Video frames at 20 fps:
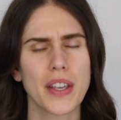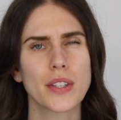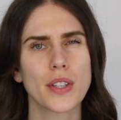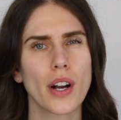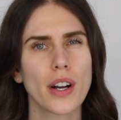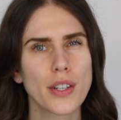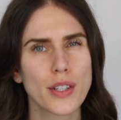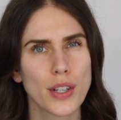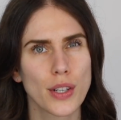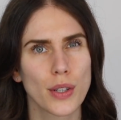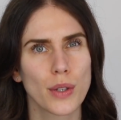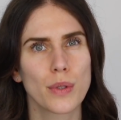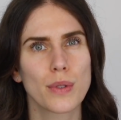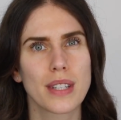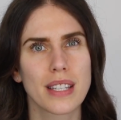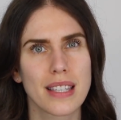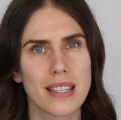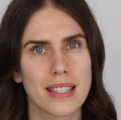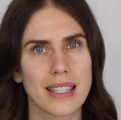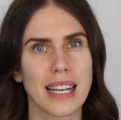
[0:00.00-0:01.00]
these are two
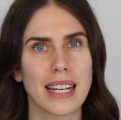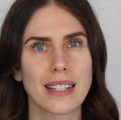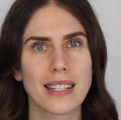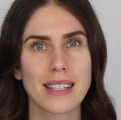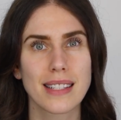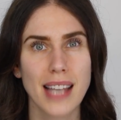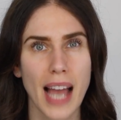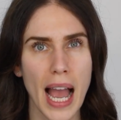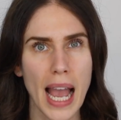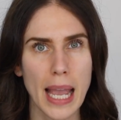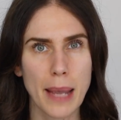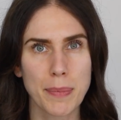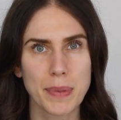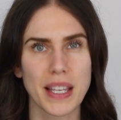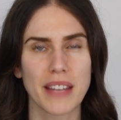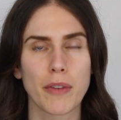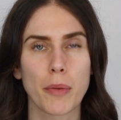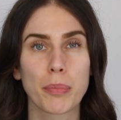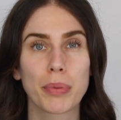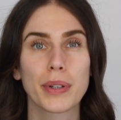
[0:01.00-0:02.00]
distinct types
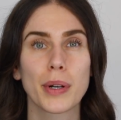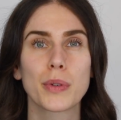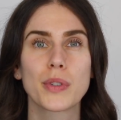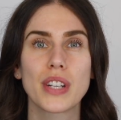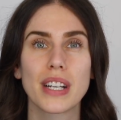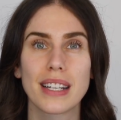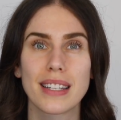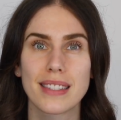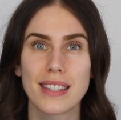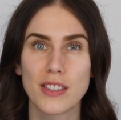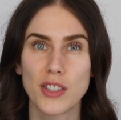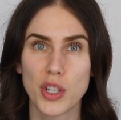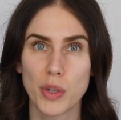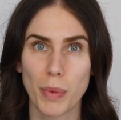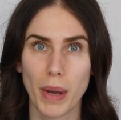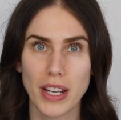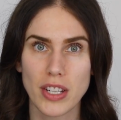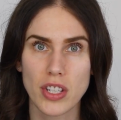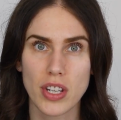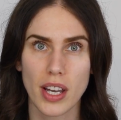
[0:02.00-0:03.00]
of approaching a
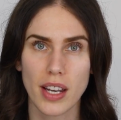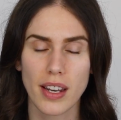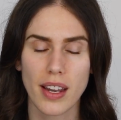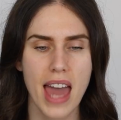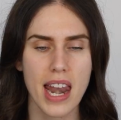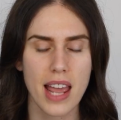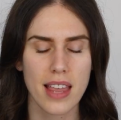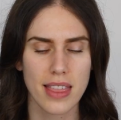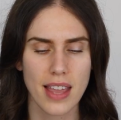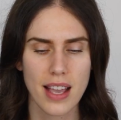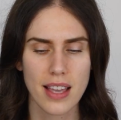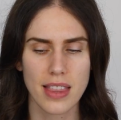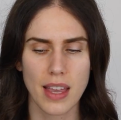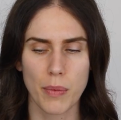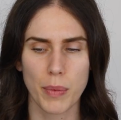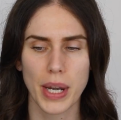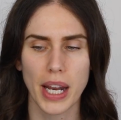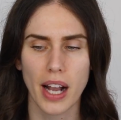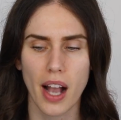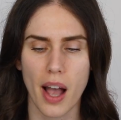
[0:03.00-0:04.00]
situation. And I think that
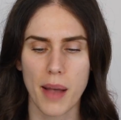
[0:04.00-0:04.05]
when it